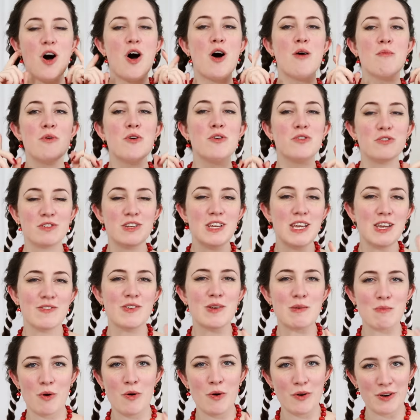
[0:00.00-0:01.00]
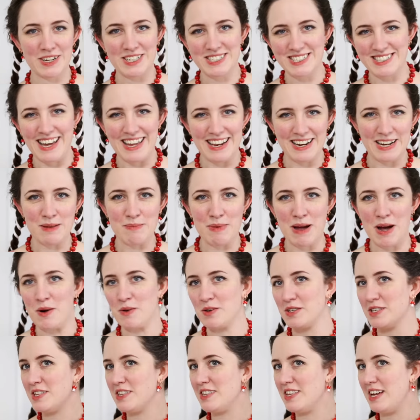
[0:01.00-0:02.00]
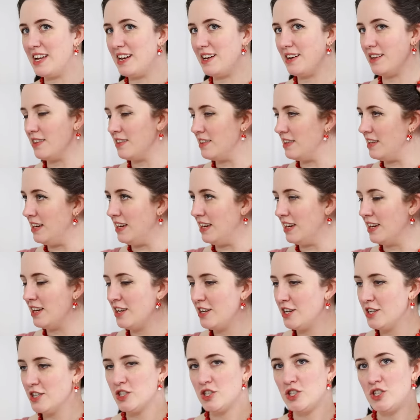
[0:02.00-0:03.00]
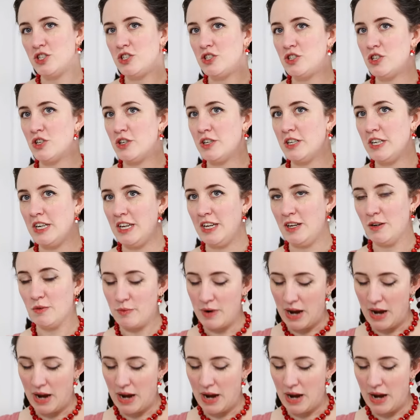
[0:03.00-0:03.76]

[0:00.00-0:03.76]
almost even more excited about than the sturdy